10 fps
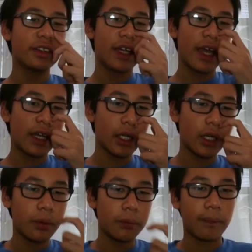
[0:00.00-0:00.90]
And
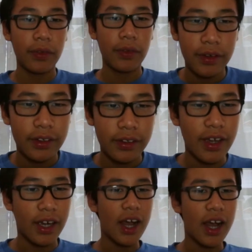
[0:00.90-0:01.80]
um,
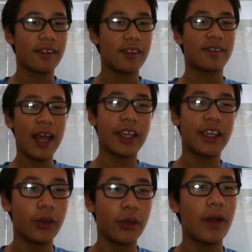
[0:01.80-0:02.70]
yeah guys, thank
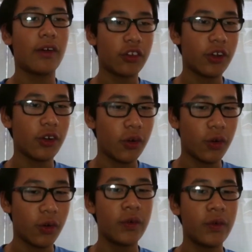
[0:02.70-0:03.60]
you and we'll see you
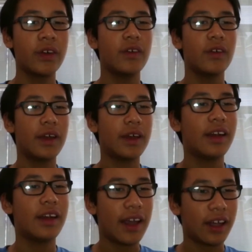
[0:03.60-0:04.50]
all in the
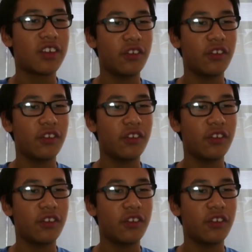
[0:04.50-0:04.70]
next